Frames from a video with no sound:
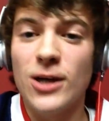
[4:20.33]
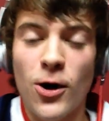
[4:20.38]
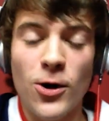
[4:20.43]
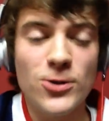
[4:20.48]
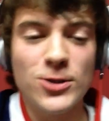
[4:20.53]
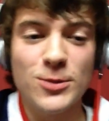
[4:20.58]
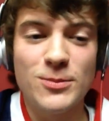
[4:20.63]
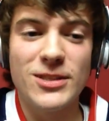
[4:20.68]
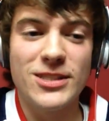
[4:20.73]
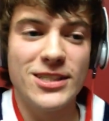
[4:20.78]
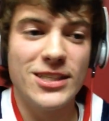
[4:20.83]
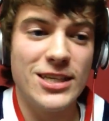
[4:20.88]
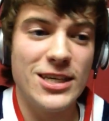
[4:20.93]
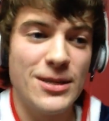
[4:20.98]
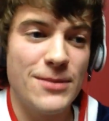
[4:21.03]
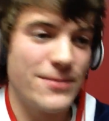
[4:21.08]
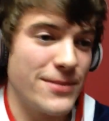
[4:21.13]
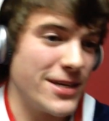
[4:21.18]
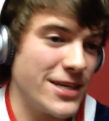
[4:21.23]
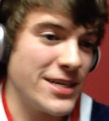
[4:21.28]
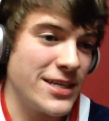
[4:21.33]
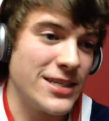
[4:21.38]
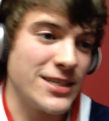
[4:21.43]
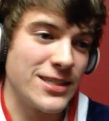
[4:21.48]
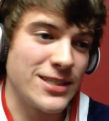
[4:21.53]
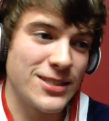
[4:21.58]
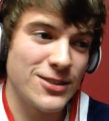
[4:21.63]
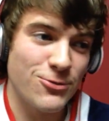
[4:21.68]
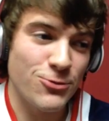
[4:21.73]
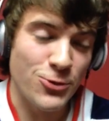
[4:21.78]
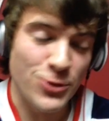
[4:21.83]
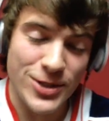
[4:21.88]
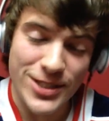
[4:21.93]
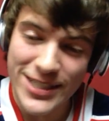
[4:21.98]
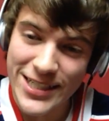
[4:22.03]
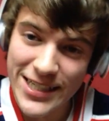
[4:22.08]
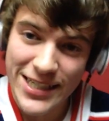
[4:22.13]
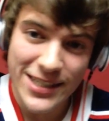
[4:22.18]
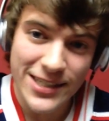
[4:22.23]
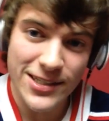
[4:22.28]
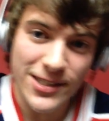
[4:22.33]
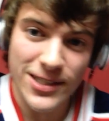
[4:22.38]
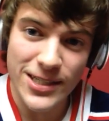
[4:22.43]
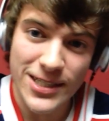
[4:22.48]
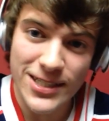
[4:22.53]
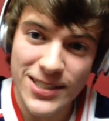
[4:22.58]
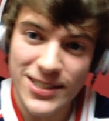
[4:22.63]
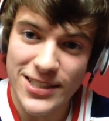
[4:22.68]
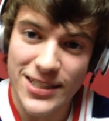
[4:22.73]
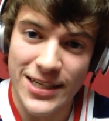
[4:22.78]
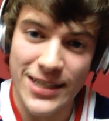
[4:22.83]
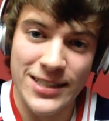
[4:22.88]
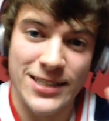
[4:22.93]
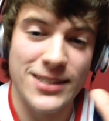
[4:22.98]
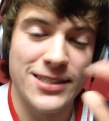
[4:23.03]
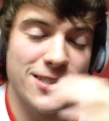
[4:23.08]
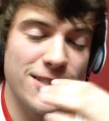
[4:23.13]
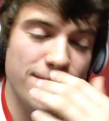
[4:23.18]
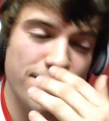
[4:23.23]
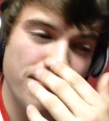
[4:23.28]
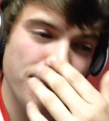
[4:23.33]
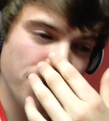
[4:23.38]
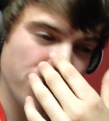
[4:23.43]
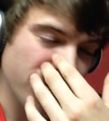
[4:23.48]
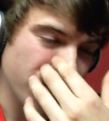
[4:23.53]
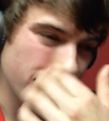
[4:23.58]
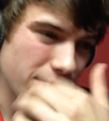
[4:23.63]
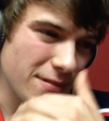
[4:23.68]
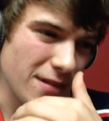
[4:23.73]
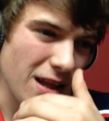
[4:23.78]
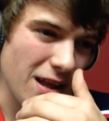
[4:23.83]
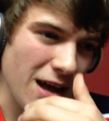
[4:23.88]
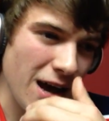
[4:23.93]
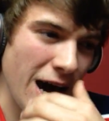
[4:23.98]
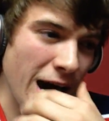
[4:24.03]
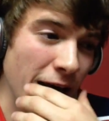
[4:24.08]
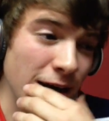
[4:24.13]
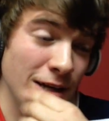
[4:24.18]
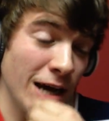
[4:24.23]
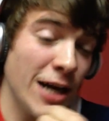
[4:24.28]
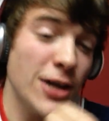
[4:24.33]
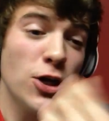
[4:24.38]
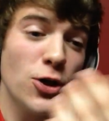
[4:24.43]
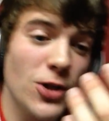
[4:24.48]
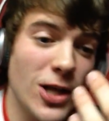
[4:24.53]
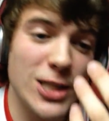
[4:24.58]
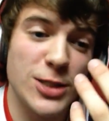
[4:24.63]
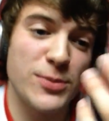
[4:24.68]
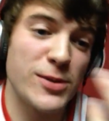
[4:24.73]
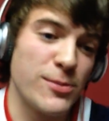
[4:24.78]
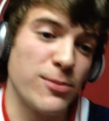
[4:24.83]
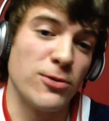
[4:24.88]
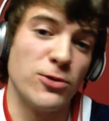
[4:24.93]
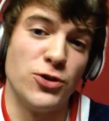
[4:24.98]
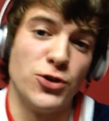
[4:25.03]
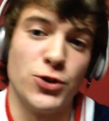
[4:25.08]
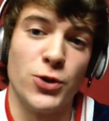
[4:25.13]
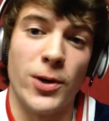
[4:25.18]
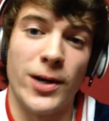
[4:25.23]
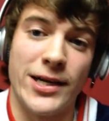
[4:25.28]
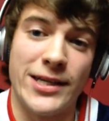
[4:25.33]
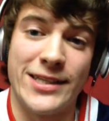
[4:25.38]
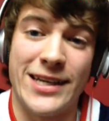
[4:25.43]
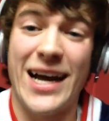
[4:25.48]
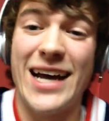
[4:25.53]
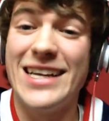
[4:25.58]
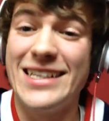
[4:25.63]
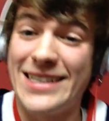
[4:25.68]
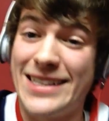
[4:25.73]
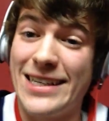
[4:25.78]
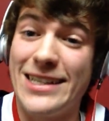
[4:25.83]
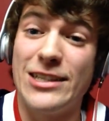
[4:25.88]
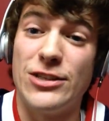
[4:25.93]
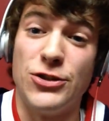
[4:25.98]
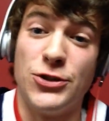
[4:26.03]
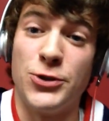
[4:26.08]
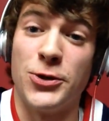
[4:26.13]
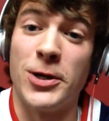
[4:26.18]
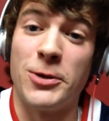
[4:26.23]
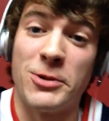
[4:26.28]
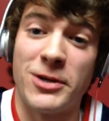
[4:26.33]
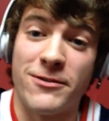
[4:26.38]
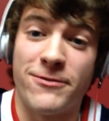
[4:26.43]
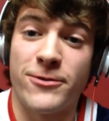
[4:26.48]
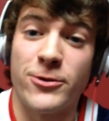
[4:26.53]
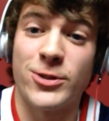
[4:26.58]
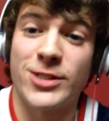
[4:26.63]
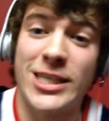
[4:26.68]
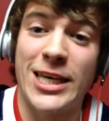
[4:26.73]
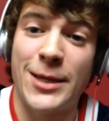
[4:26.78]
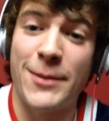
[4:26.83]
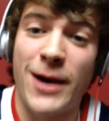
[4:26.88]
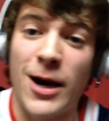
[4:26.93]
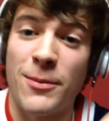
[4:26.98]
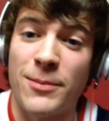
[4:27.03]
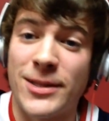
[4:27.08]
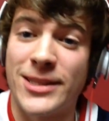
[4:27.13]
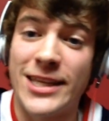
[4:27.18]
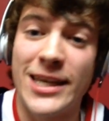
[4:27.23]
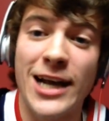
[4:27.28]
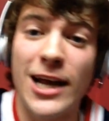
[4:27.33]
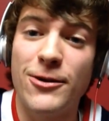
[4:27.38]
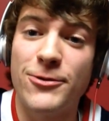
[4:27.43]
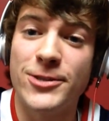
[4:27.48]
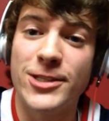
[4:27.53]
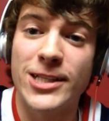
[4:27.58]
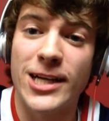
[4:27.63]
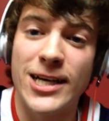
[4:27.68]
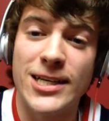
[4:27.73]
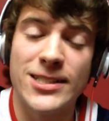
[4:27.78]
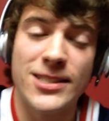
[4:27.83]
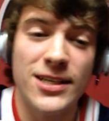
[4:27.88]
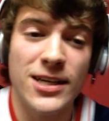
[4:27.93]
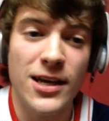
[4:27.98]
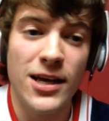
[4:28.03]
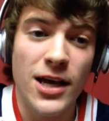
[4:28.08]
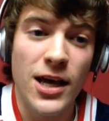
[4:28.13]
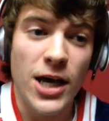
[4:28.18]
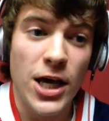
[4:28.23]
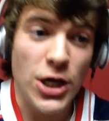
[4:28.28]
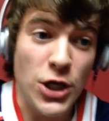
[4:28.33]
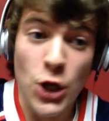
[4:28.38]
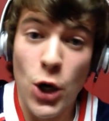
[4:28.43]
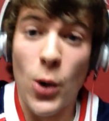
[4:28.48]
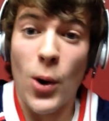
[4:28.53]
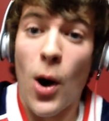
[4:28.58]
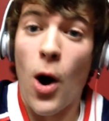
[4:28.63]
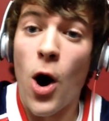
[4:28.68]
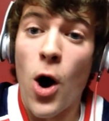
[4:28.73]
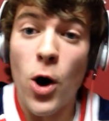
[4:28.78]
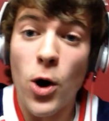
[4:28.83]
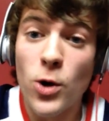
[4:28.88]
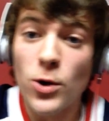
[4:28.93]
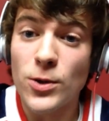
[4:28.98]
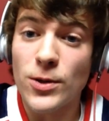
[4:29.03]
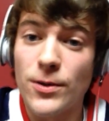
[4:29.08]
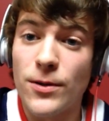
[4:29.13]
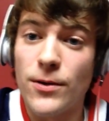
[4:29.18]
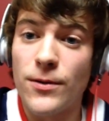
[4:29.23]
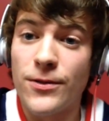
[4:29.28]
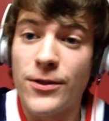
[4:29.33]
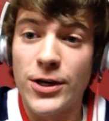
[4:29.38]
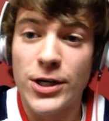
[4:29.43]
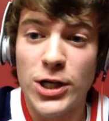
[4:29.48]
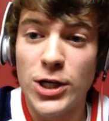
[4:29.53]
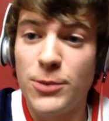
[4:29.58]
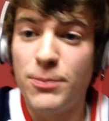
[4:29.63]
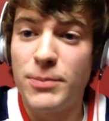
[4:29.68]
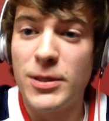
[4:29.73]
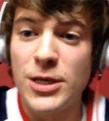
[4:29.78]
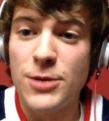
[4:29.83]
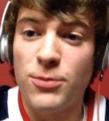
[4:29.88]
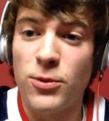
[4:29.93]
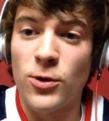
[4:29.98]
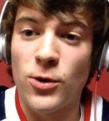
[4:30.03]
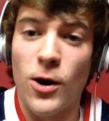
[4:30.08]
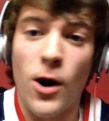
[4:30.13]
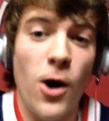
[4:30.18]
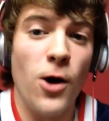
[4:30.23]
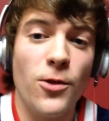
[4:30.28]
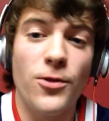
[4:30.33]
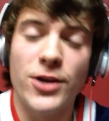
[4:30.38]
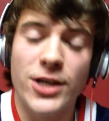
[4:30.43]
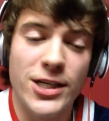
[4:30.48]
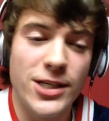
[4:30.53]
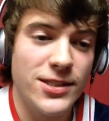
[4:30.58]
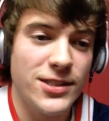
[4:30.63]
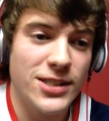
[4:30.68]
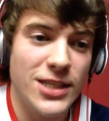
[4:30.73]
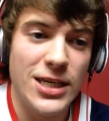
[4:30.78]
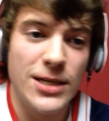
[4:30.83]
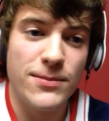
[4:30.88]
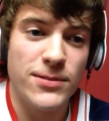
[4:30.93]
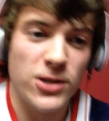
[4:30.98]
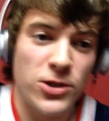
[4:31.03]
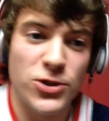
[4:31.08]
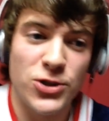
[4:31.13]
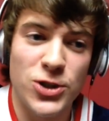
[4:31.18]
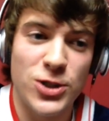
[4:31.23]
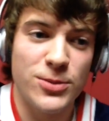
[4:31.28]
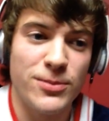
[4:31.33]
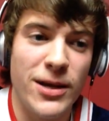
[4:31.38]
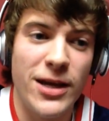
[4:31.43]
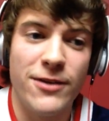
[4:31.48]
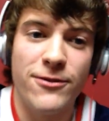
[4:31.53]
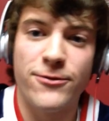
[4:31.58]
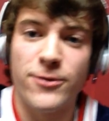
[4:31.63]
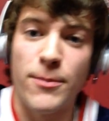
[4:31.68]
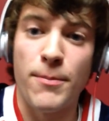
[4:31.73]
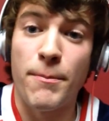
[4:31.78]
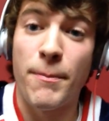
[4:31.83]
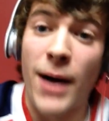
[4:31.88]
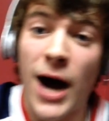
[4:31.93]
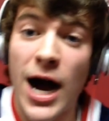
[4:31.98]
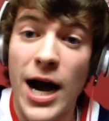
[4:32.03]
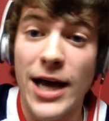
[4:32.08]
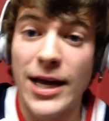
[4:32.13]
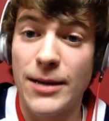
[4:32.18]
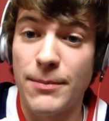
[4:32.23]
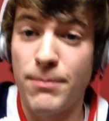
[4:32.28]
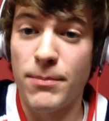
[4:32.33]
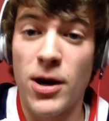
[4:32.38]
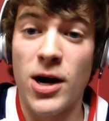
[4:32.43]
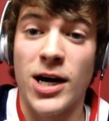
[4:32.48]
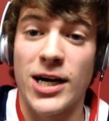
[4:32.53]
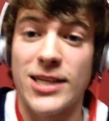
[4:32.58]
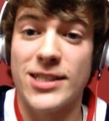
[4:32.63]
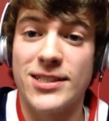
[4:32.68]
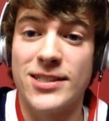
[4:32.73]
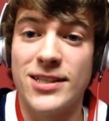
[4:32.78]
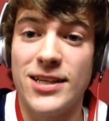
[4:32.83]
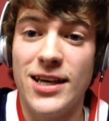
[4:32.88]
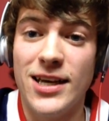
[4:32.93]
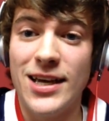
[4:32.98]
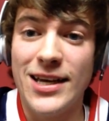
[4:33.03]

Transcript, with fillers: Ultimate Team is ridiculous. It's, I, I know lots of people enjoy it, and I did enjoy it when it first came out, but then I realized, you know, all the good people, all the good teams are just made from buying pucks.